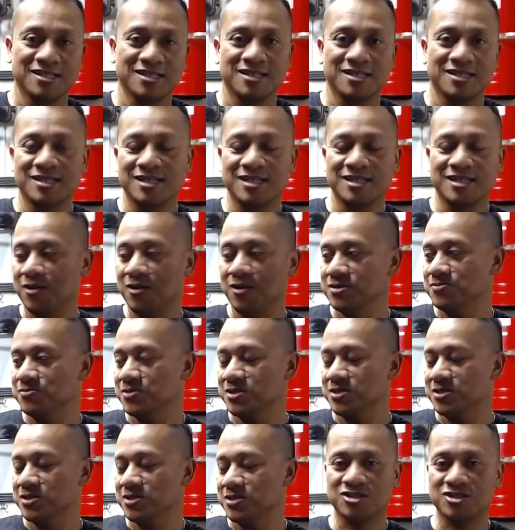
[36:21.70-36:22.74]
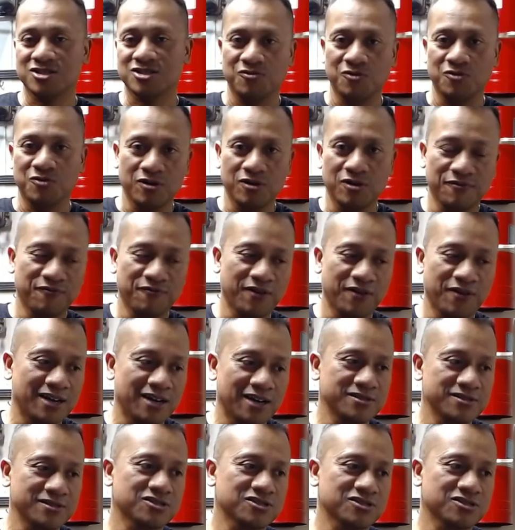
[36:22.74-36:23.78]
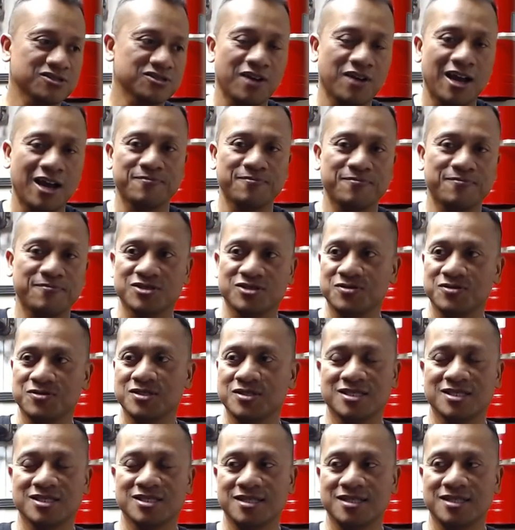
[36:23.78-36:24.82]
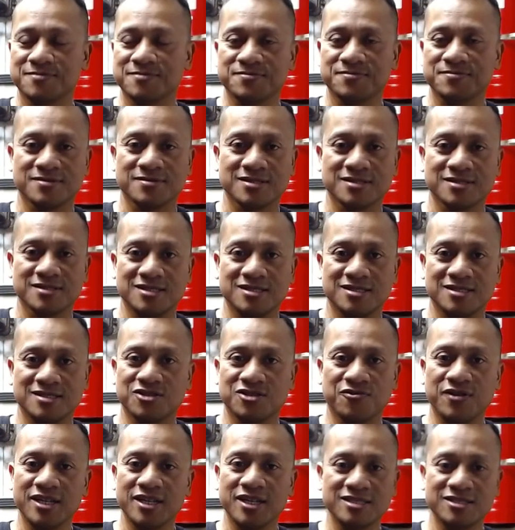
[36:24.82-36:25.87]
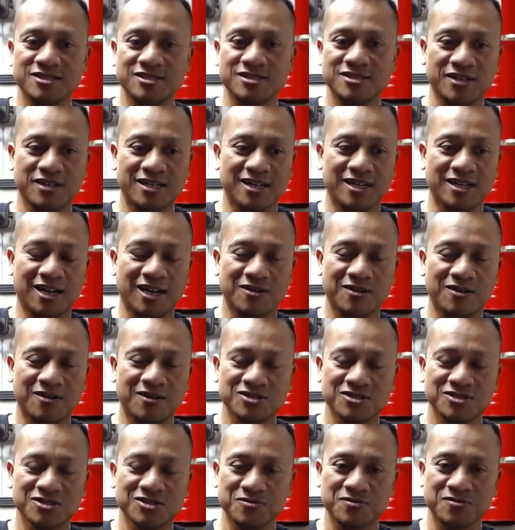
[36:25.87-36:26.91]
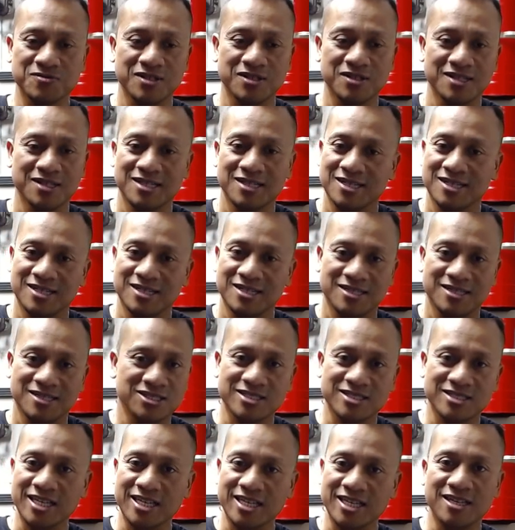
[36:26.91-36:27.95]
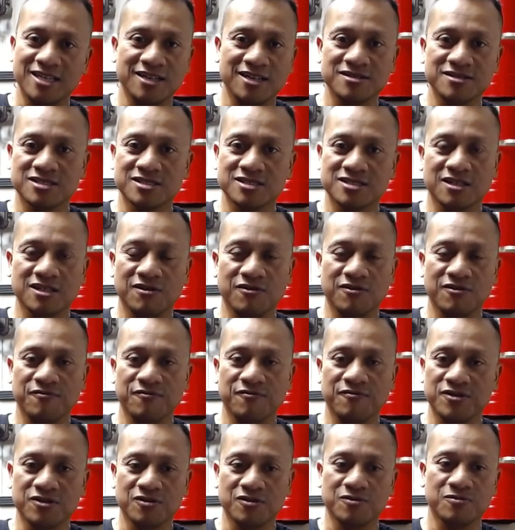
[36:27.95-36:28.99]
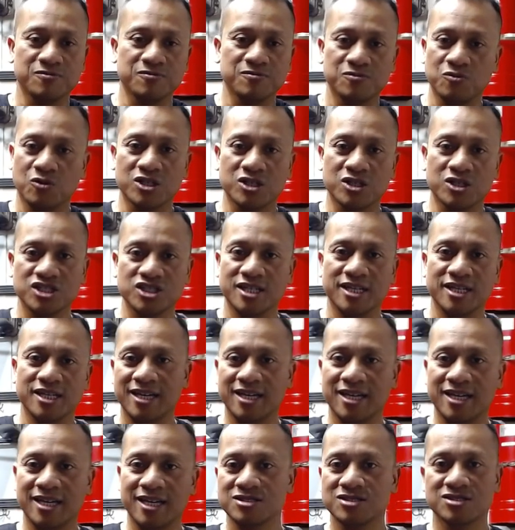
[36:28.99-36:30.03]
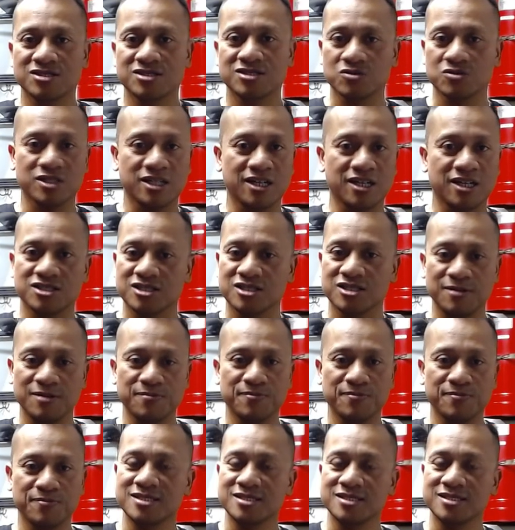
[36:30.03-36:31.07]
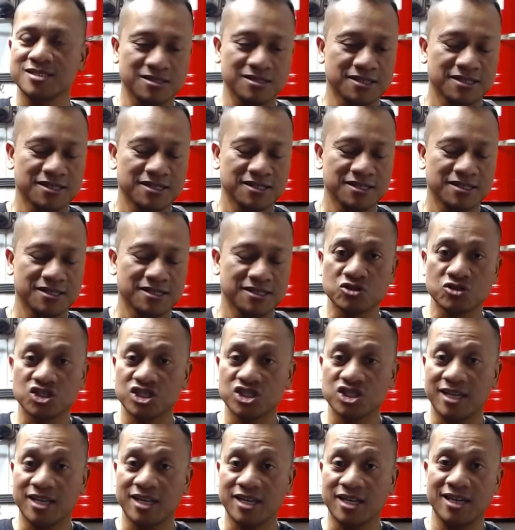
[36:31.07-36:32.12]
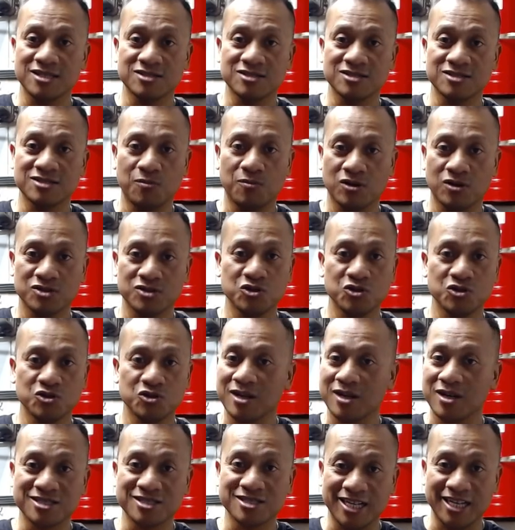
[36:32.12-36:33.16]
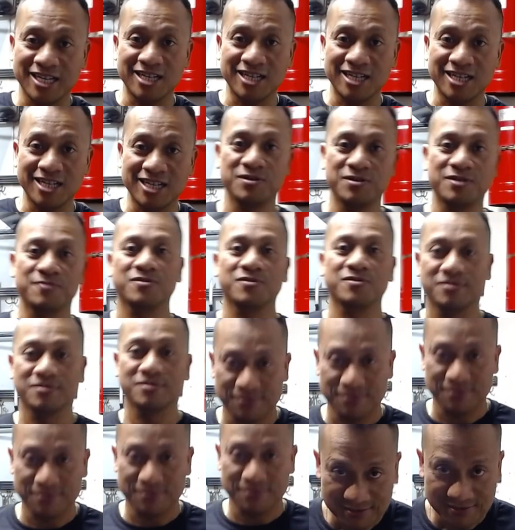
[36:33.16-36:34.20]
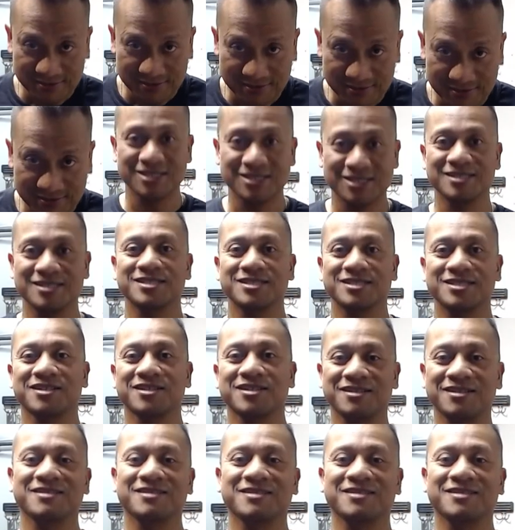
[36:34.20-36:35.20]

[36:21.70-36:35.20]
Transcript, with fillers: Now is with this coronavirus crap, so it's like it's crazy right now. So just take care of yourself. You know, wash your hands. Don't touch anybody's don't shake hands no more. Do what us Asian people see each other,